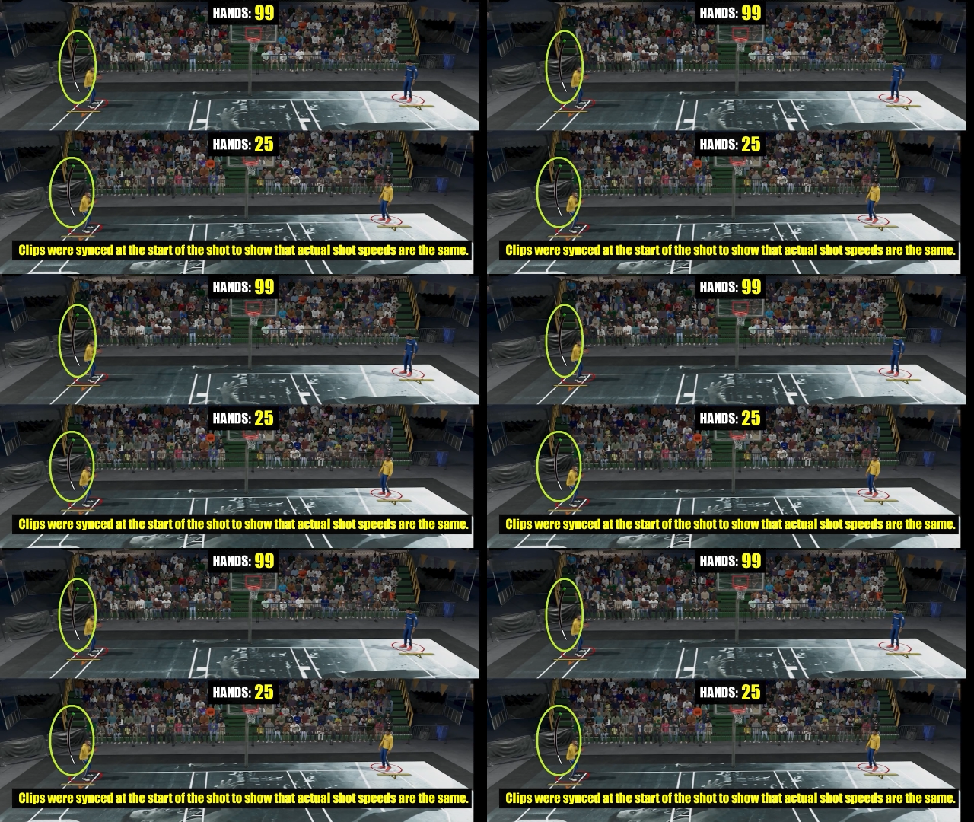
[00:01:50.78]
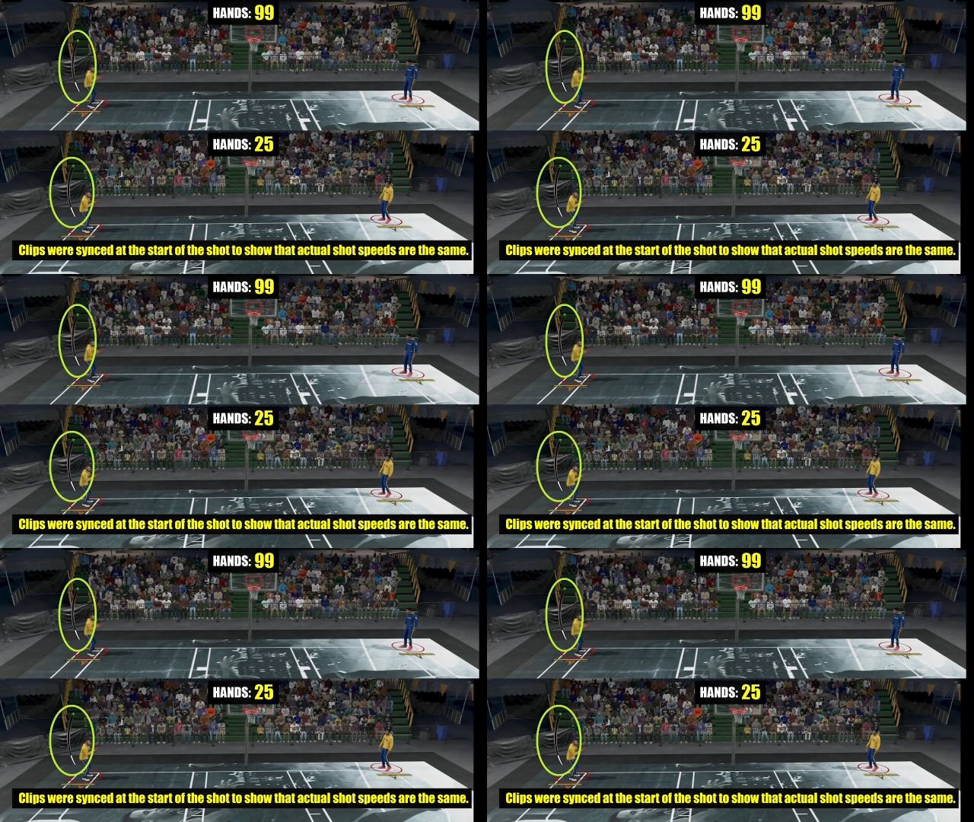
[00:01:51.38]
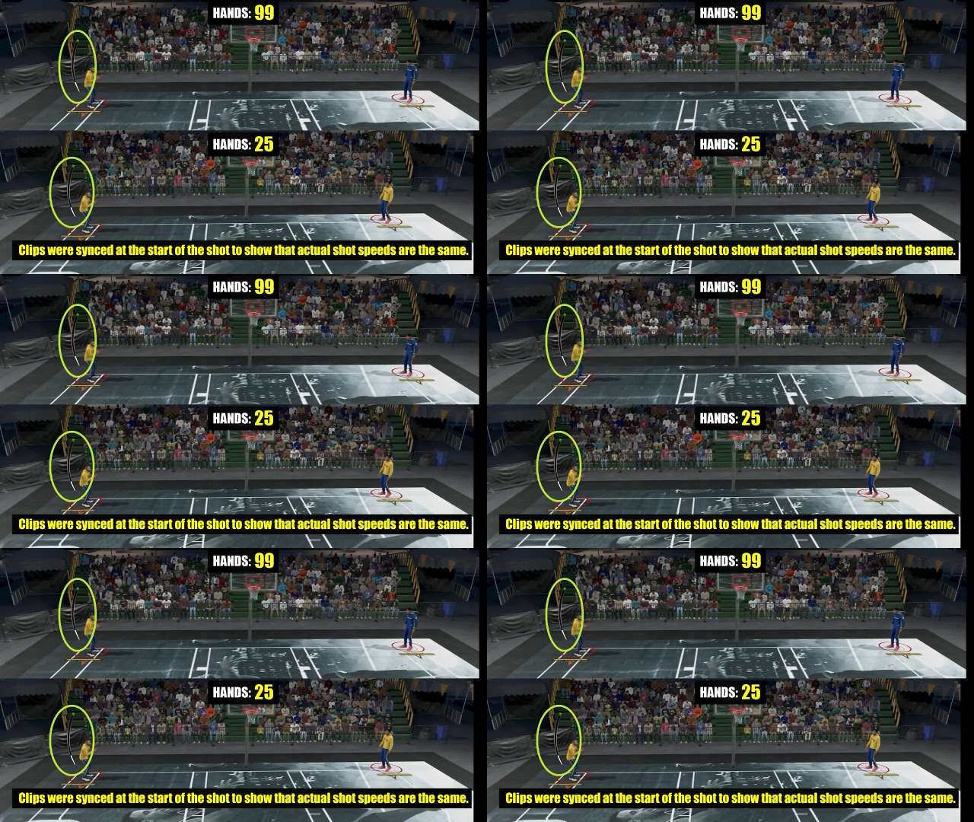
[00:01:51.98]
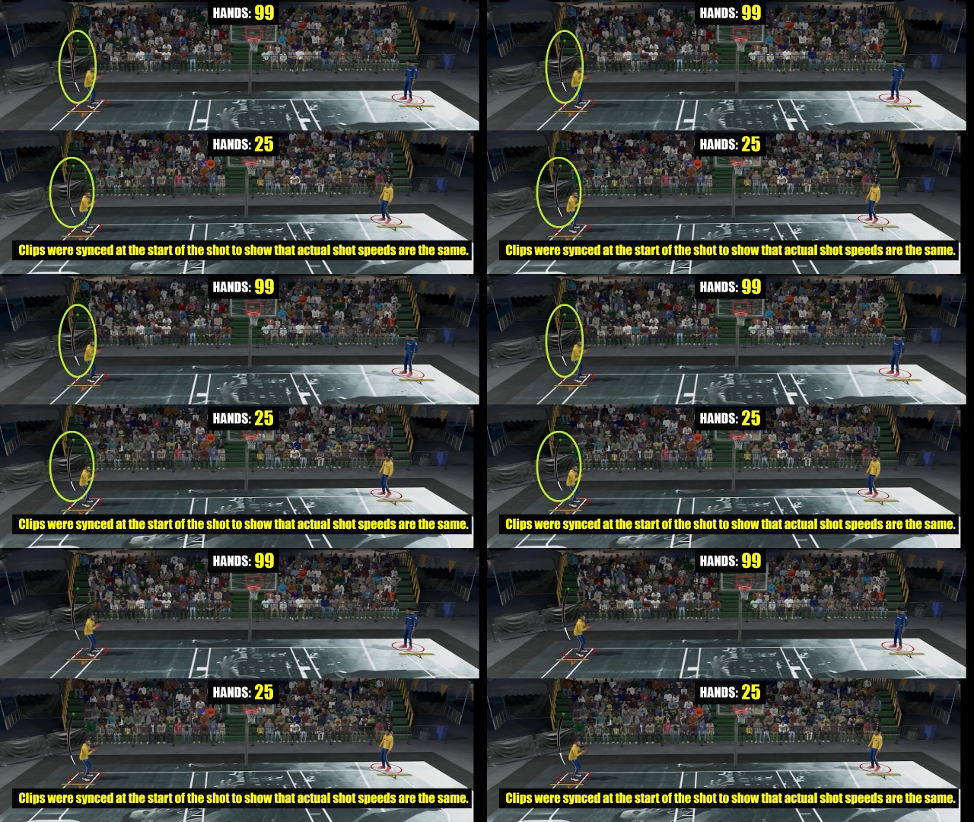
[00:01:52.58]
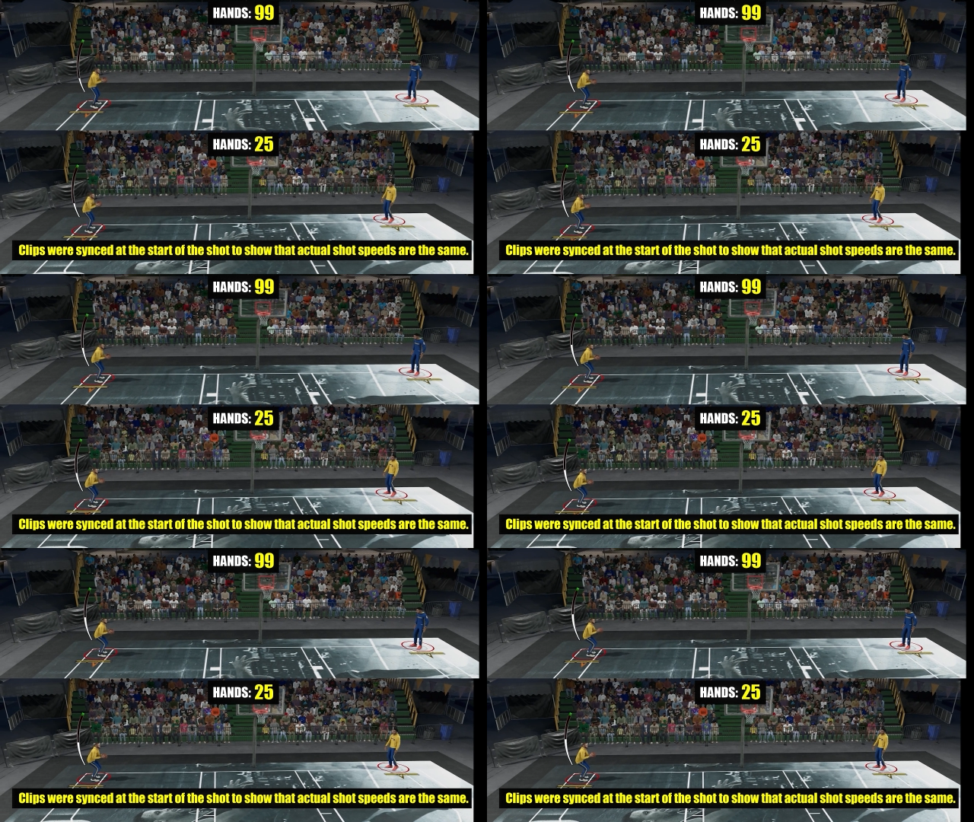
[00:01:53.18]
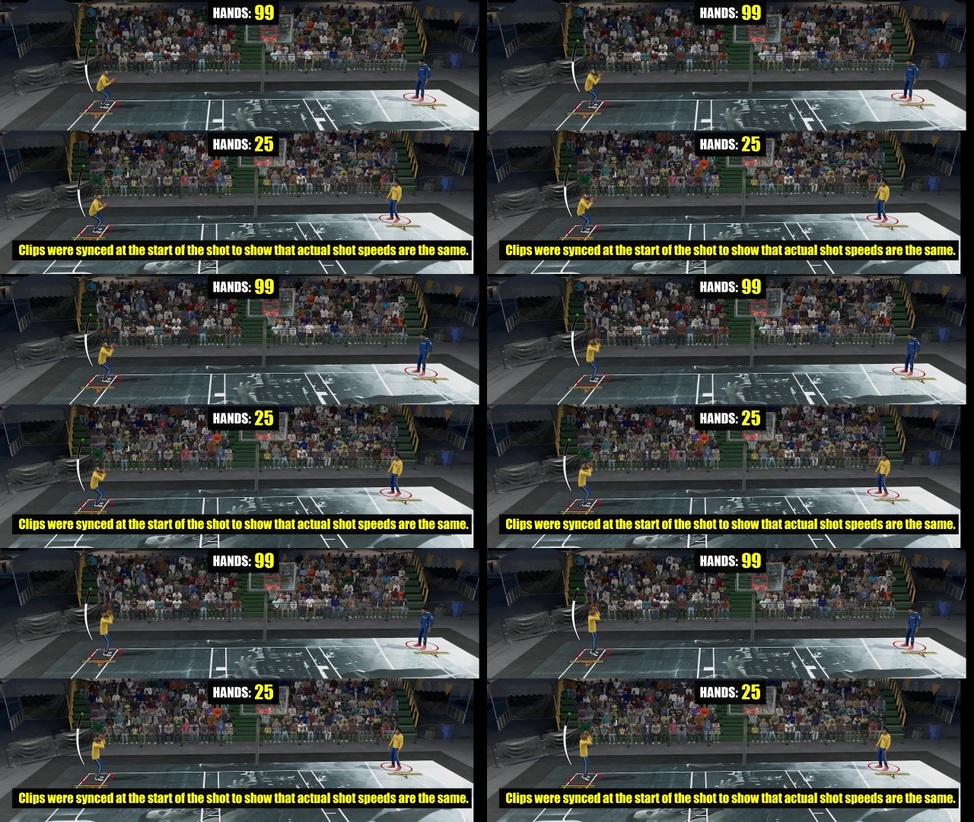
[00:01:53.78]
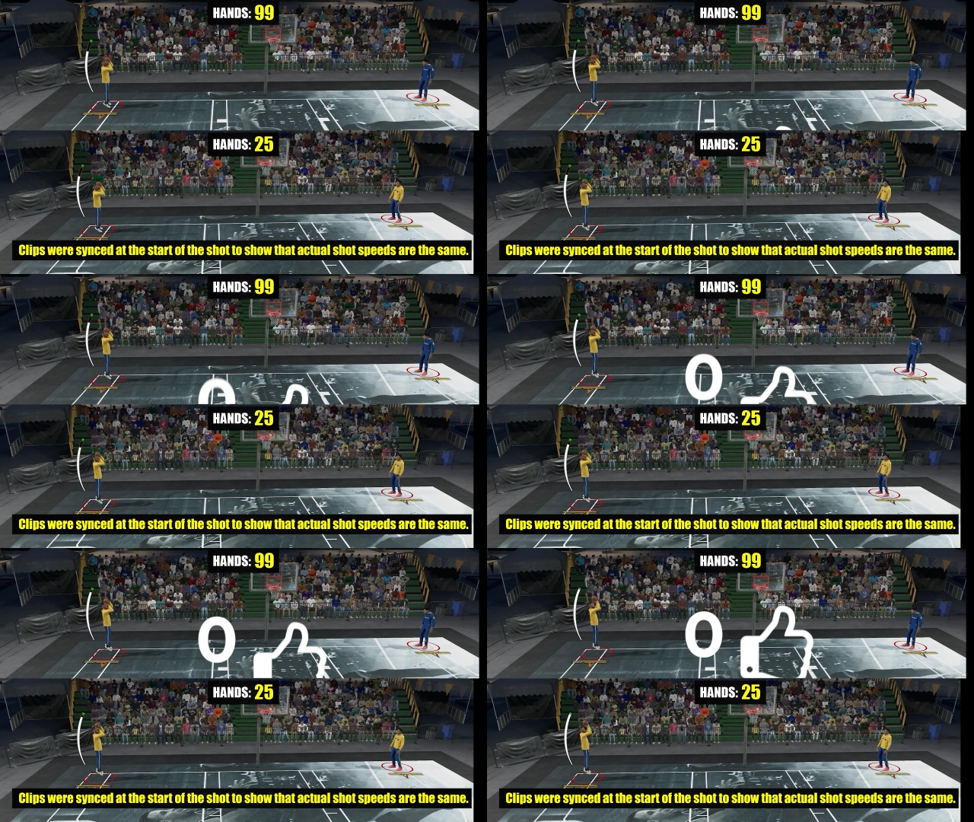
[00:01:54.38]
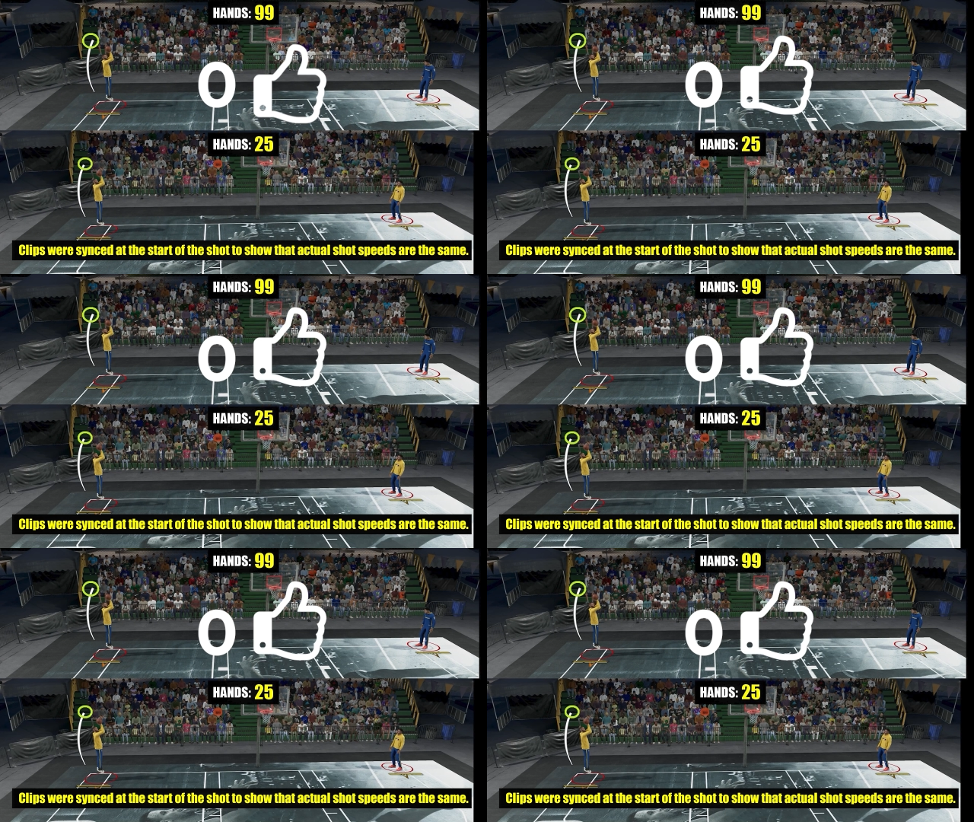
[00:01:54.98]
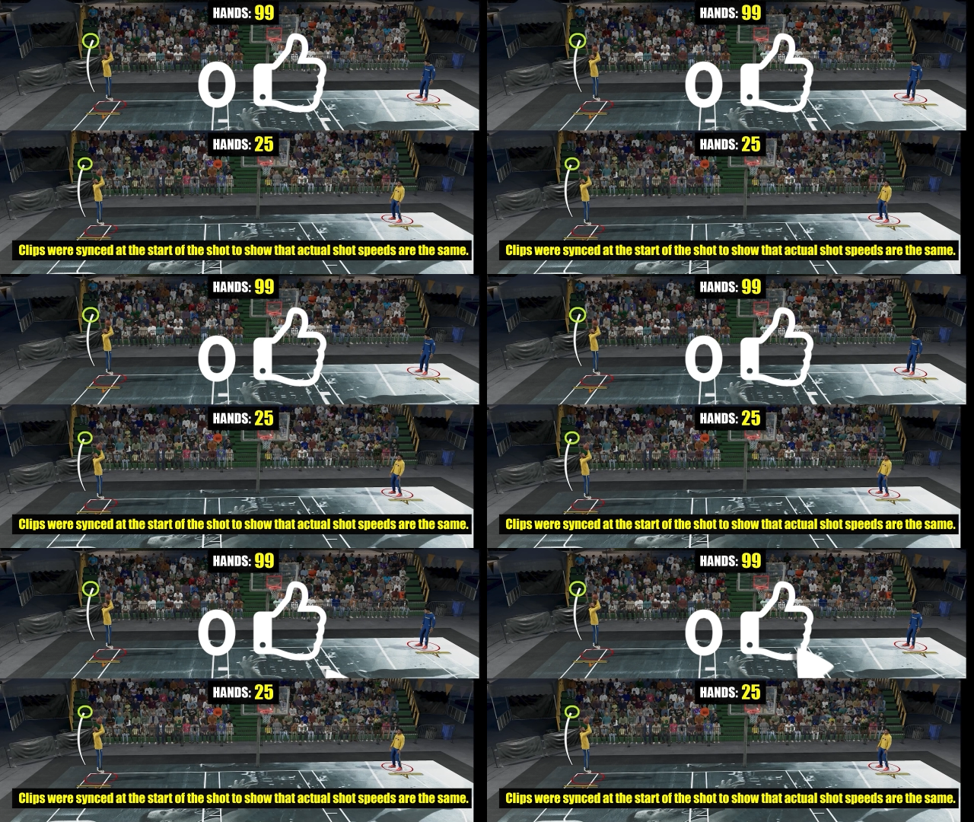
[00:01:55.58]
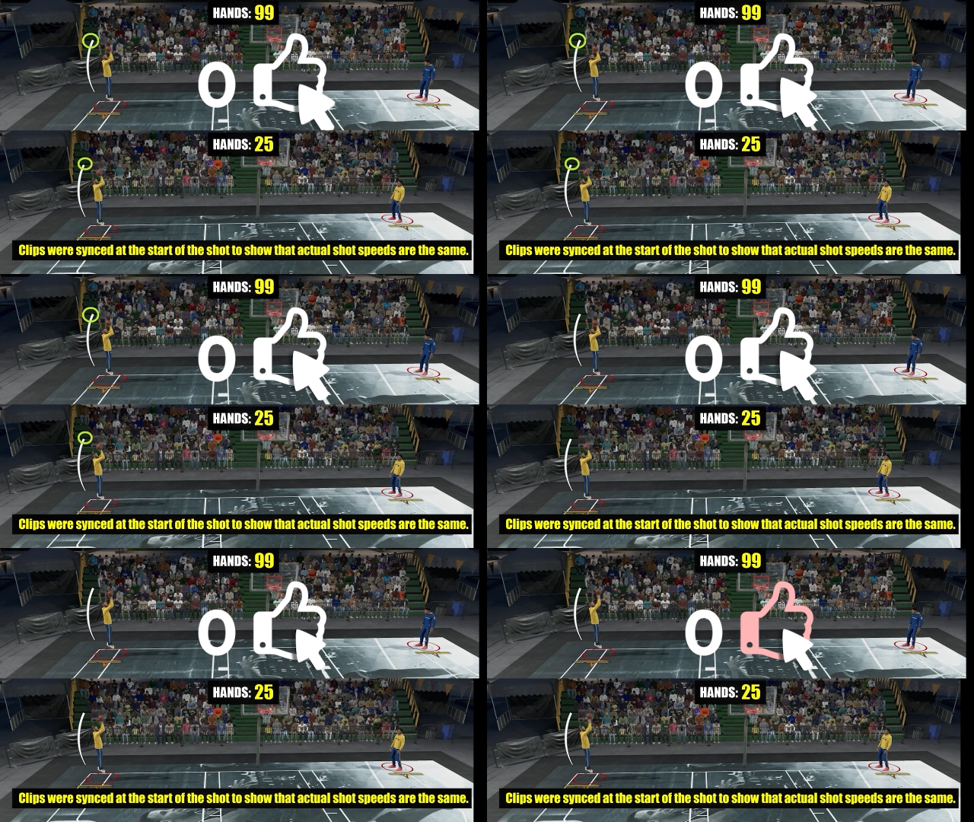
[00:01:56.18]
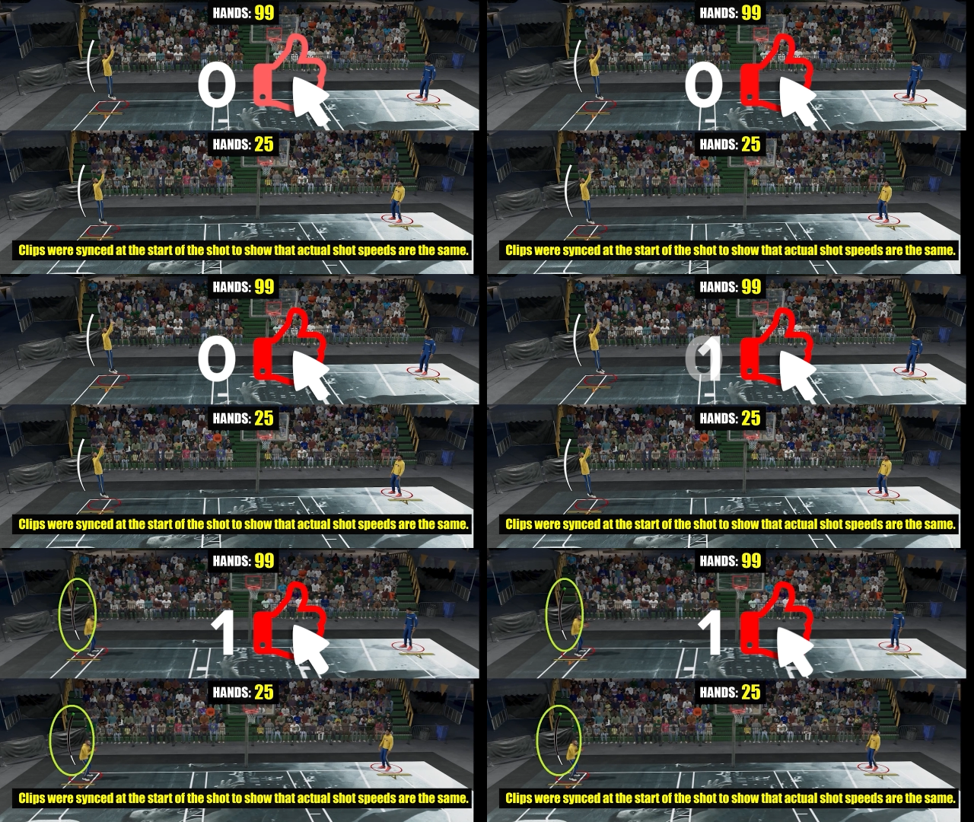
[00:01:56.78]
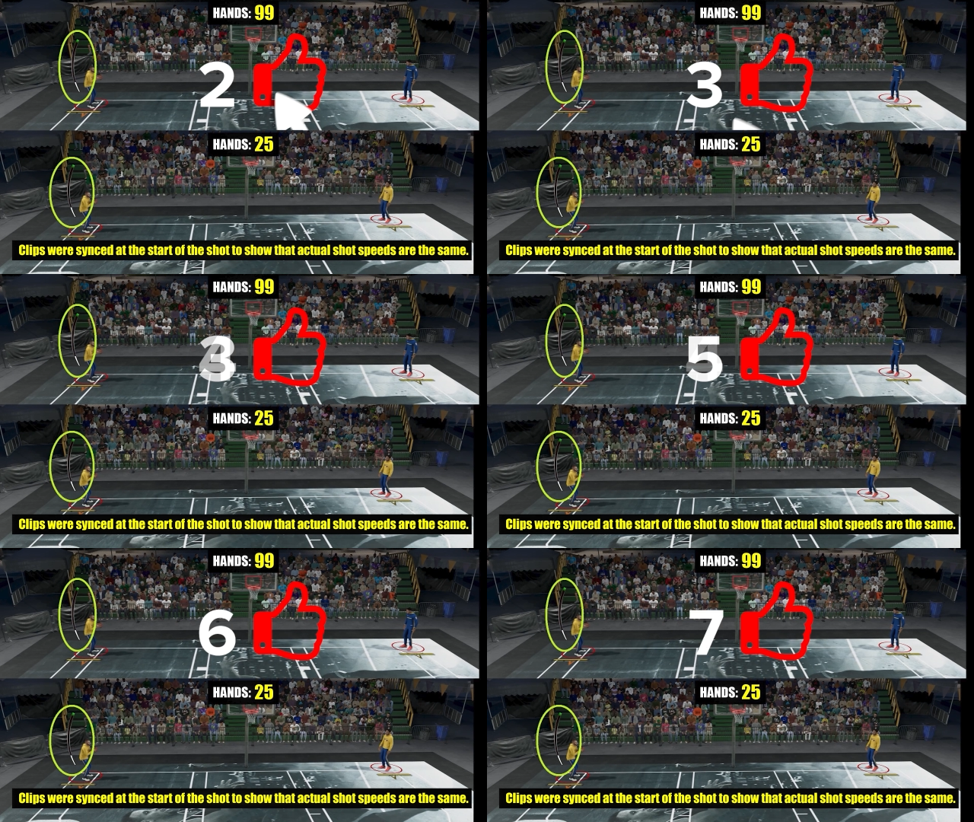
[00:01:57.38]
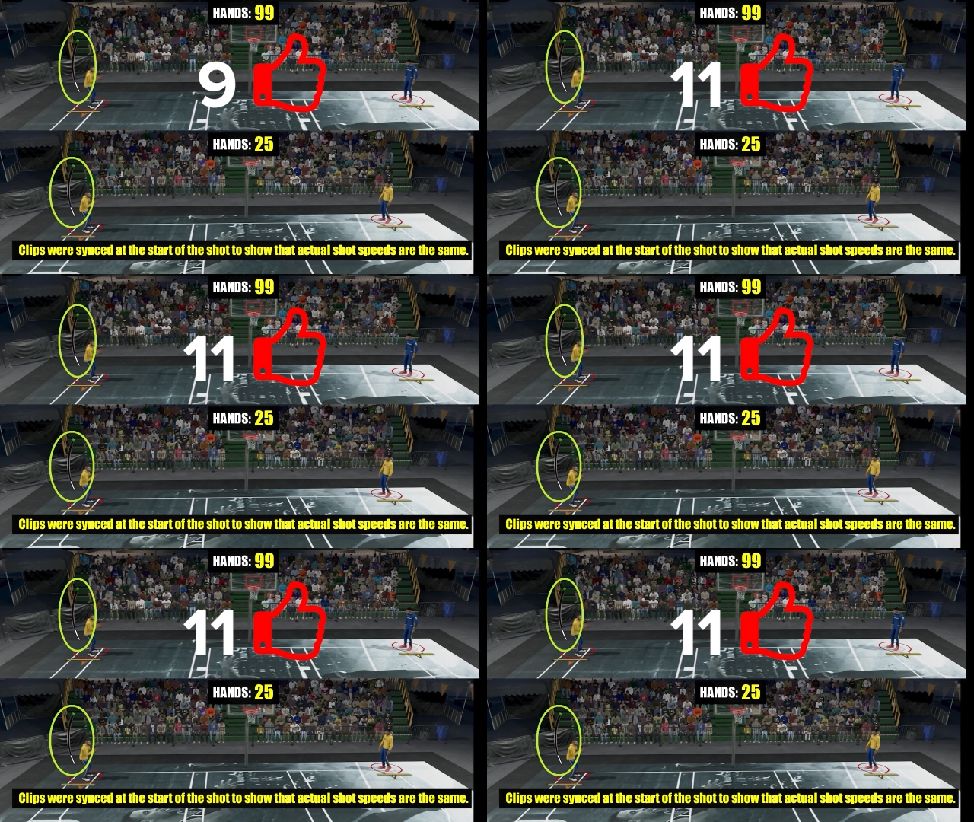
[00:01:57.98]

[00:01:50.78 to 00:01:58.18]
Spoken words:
Nobody's mouth can be seen.